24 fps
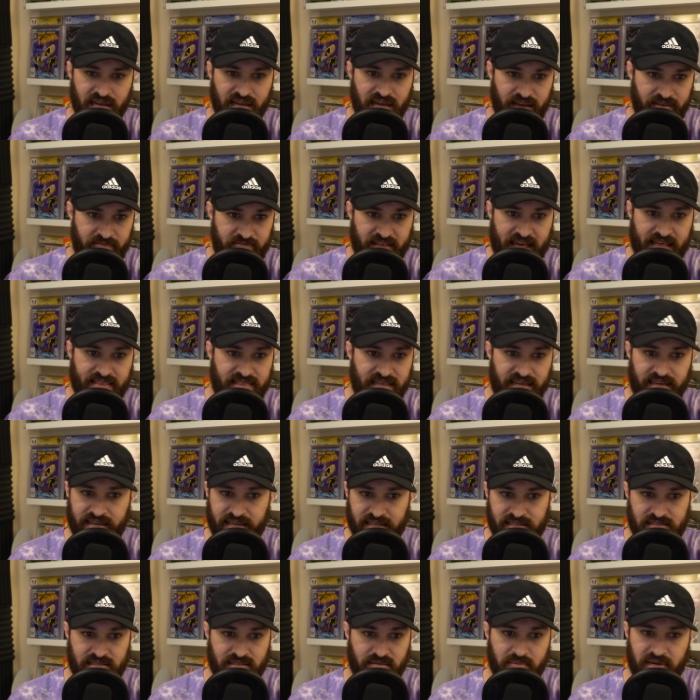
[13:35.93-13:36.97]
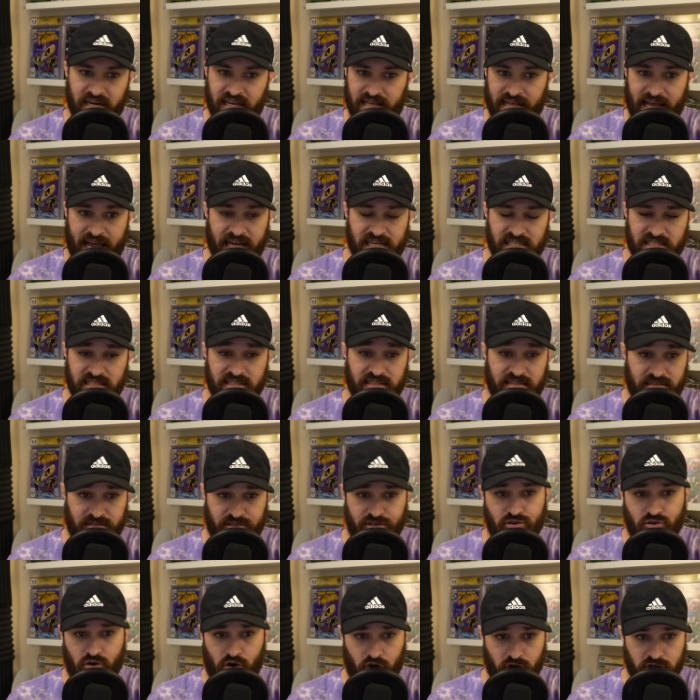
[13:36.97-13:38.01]
if that thing hits him and it actually
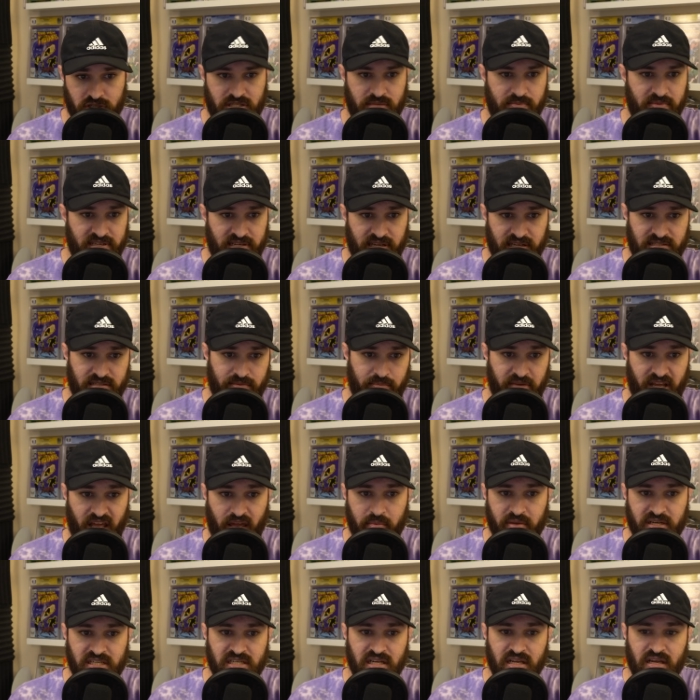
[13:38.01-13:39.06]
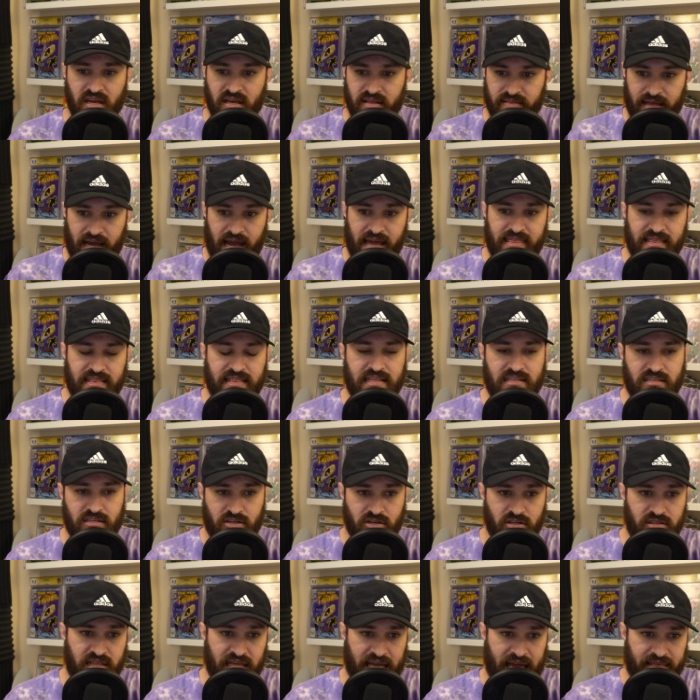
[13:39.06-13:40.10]
hurts him and does some damage, I think that's a
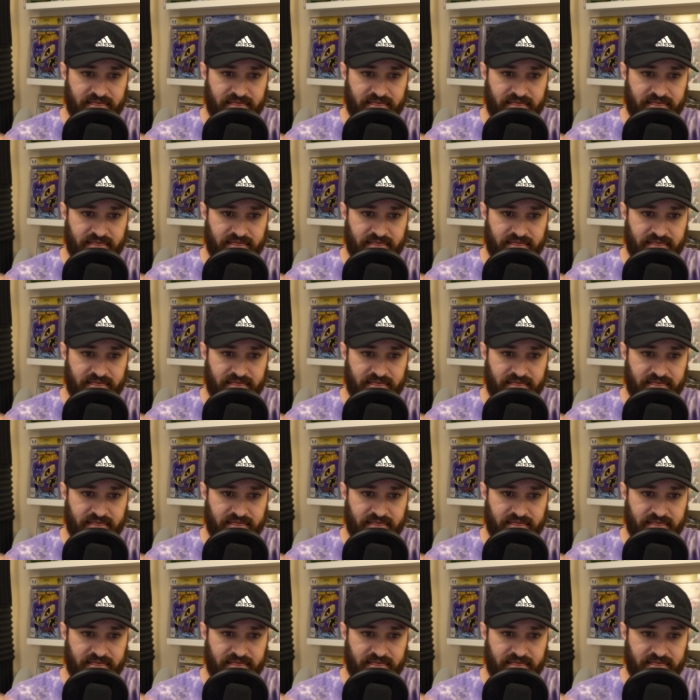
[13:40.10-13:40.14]
good thing.